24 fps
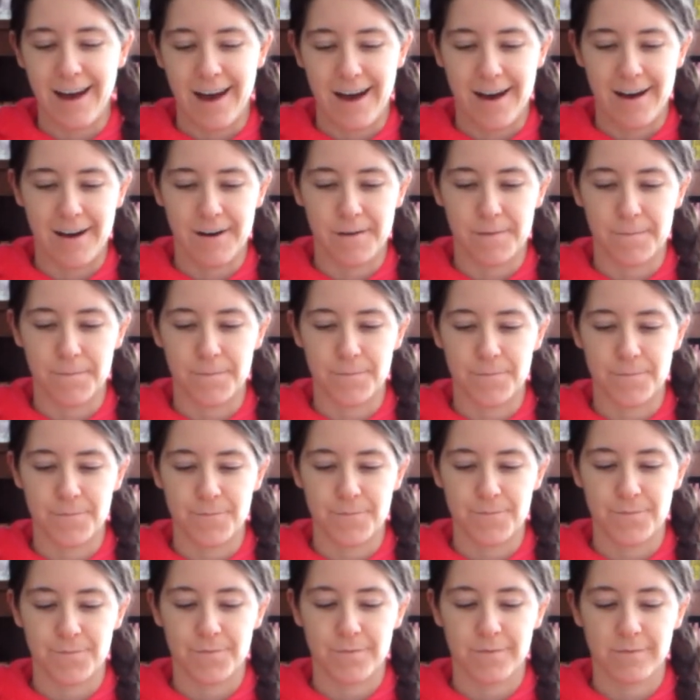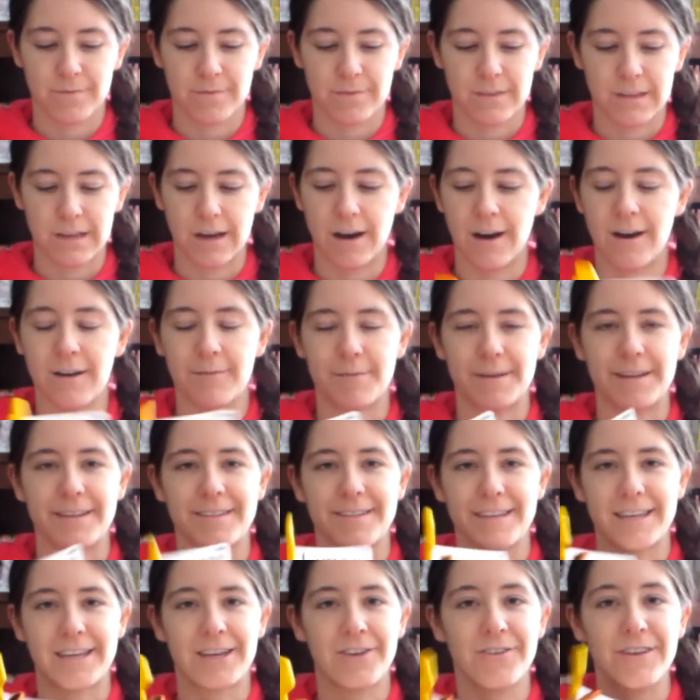Um, oh, but he's
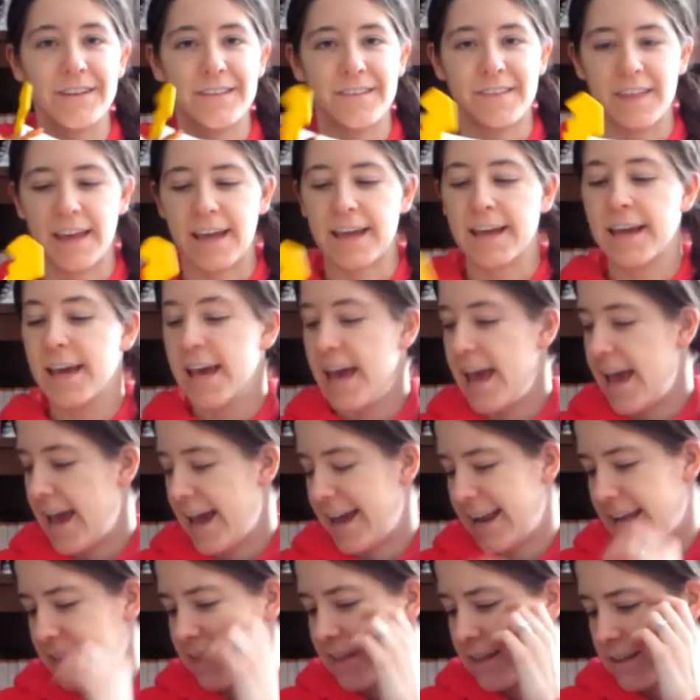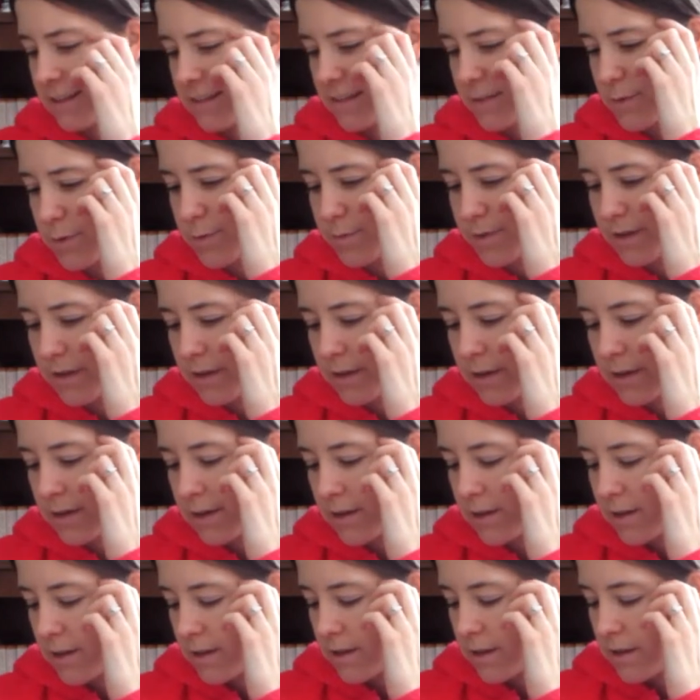the cutest thing, and I think this would be,
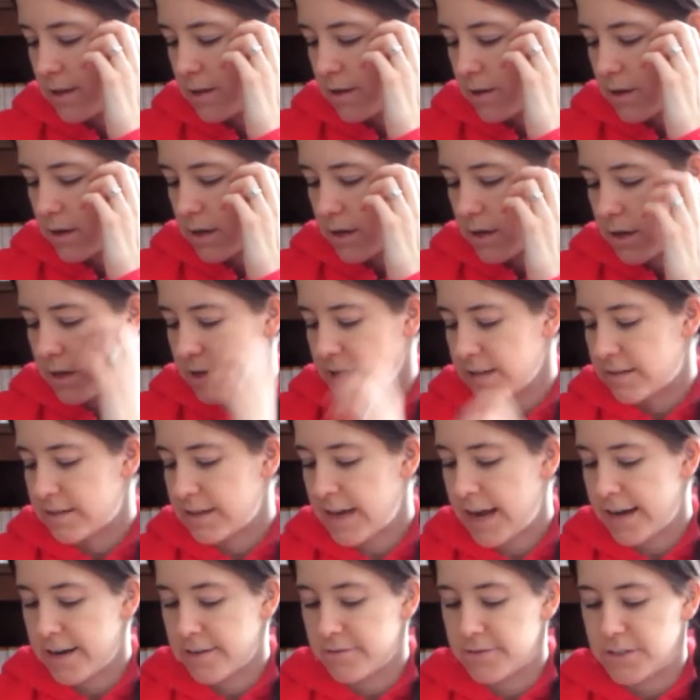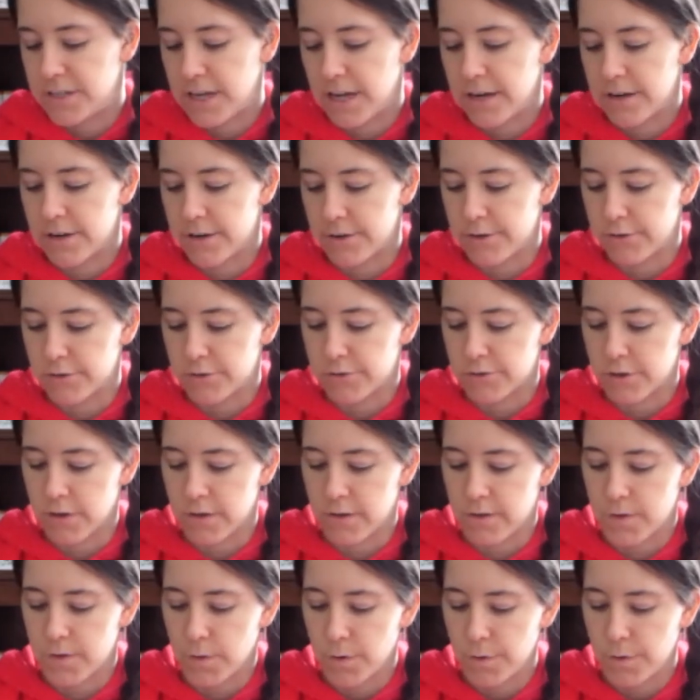it's kind of gender
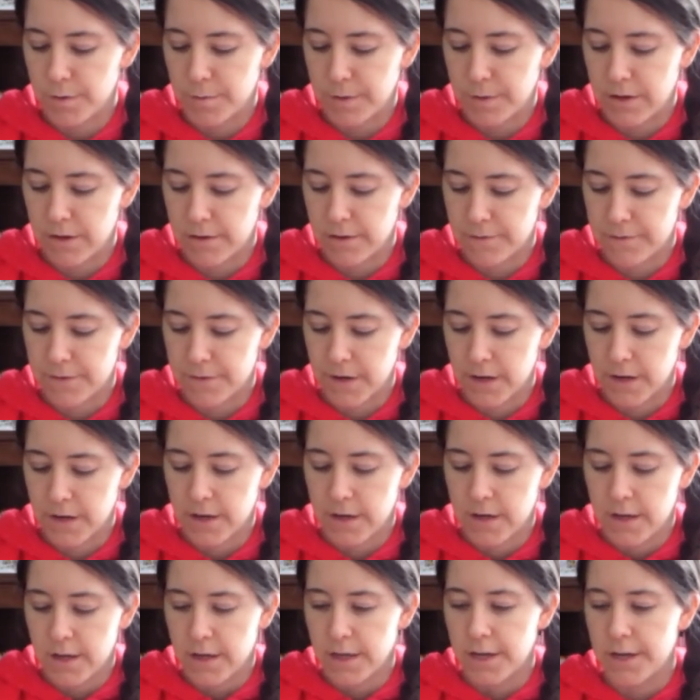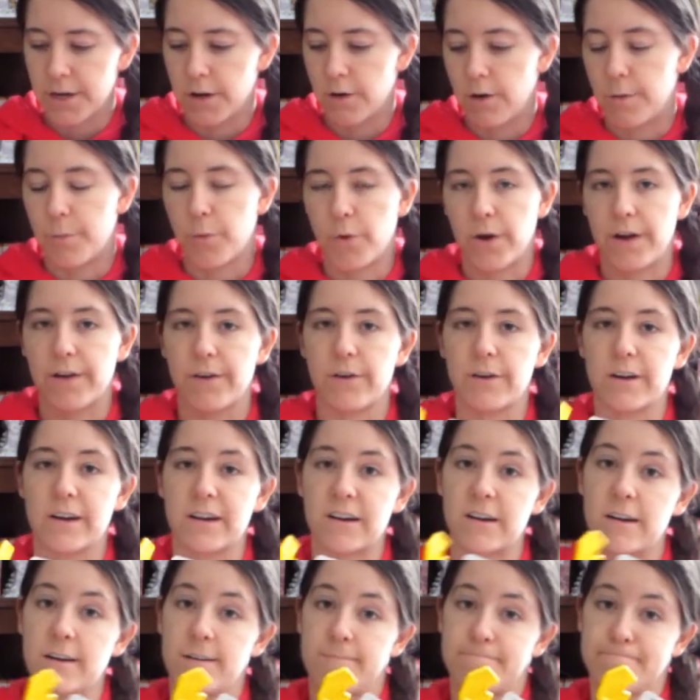neutral, so it would be good for, you know, a boy or a
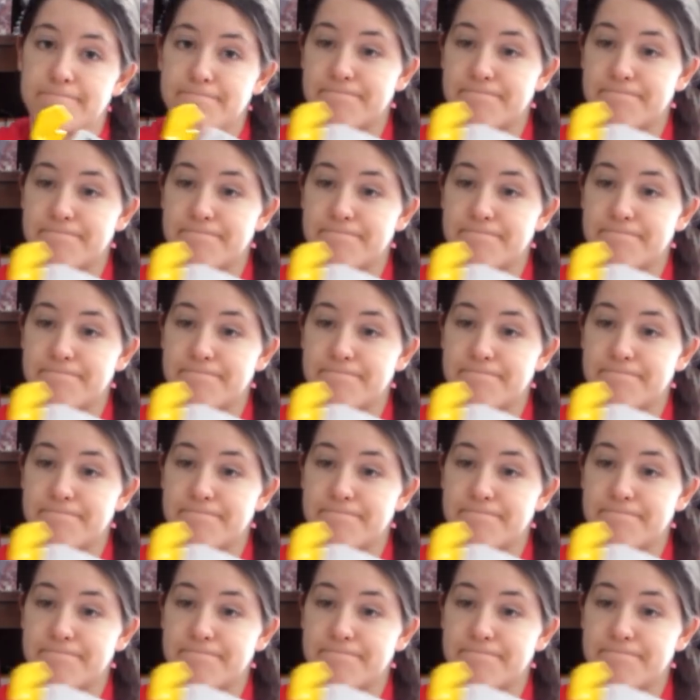girl